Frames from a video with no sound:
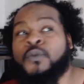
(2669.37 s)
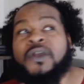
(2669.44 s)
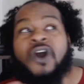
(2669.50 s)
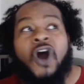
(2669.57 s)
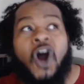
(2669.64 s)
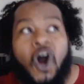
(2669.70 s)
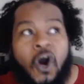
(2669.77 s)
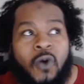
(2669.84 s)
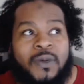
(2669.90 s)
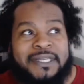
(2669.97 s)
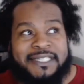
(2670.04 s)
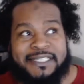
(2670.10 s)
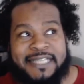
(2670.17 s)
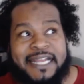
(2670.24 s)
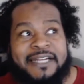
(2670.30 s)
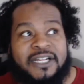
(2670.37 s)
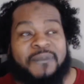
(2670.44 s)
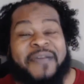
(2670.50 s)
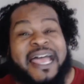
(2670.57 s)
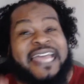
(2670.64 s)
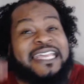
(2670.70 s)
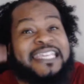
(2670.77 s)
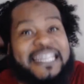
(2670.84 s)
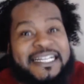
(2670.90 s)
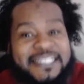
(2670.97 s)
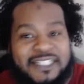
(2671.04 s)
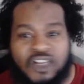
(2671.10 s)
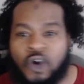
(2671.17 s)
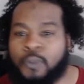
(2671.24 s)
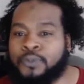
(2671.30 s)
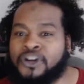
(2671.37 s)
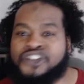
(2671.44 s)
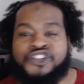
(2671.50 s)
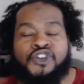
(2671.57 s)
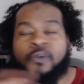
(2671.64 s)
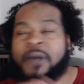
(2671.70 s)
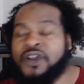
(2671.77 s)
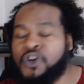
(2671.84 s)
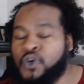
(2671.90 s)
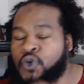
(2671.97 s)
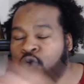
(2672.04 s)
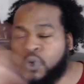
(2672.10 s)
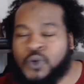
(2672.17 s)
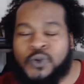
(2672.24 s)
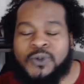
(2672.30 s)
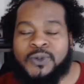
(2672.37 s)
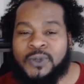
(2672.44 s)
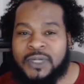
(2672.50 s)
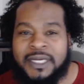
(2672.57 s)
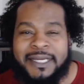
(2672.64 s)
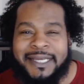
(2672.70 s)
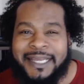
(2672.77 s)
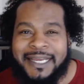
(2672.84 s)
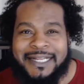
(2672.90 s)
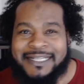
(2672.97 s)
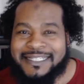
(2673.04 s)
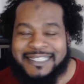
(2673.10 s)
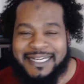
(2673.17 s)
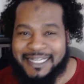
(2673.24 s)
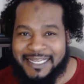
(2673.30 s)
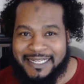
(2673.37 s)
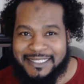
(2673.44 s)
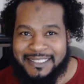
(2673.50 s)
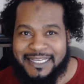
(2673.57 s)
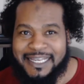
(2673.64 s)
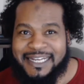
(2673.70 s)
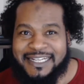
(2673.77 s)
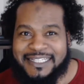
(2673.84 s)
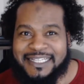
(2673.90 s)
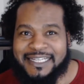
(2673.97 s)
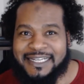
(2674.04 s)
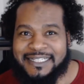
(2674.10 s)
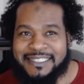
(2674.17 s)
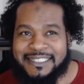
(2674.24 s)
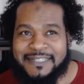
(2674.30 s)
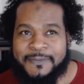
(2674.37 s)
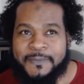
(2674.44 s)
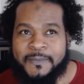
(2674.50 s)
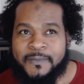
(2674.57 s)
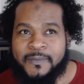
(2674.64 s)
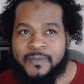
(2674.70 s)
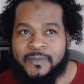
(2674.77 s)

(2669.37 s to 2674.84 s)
We always stand up against oppression, no matter who is it against. It is against.